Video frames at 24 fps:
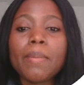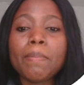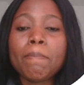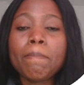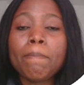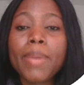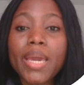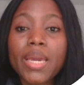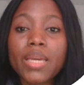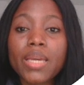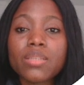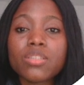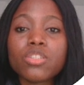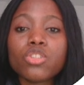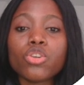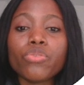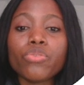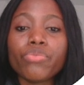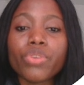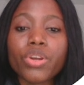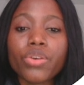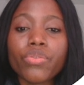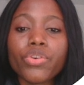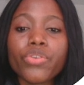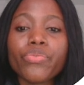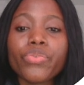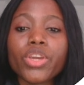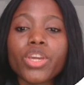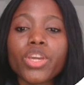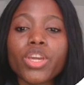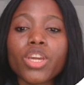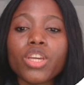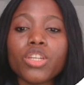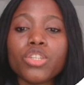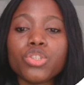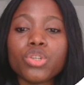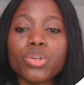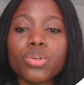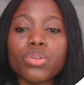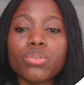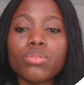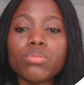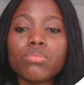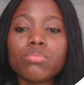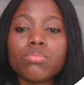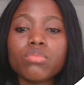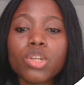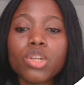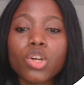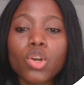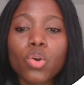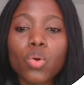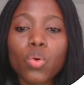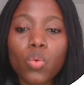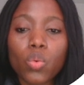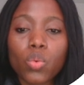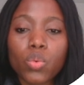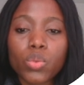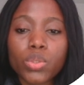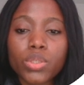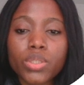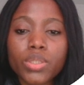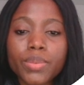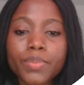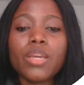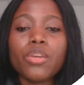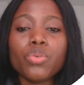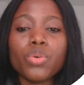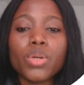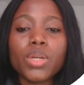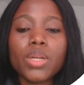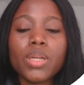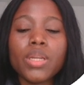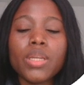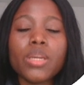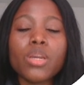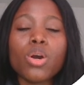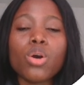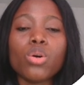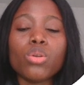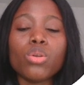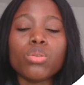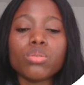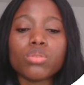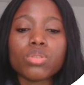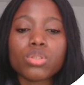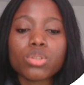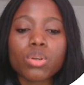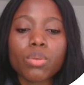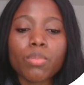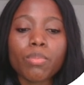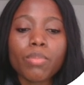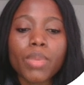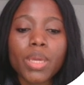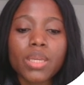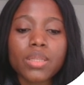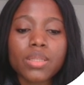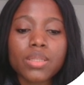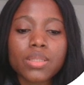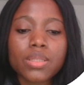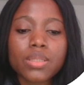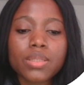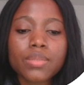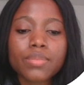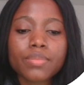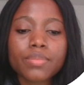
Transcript: and paste your verification code. Then you click on submit.